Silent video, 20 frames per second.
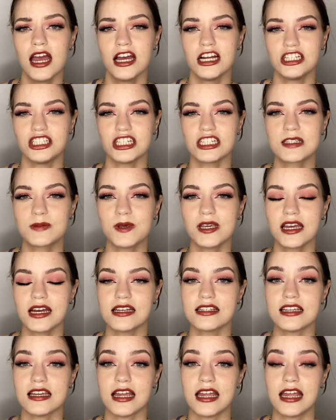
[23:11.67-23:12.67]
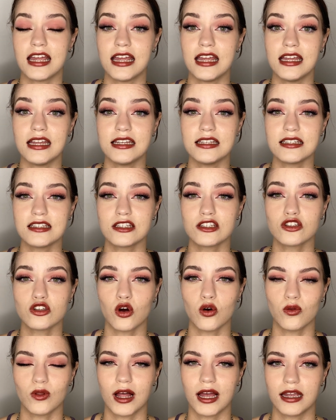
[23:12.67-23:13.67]
just because it is so
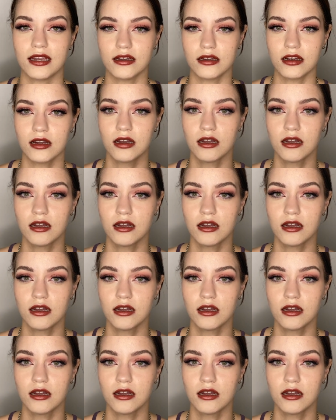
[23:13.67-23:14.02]
like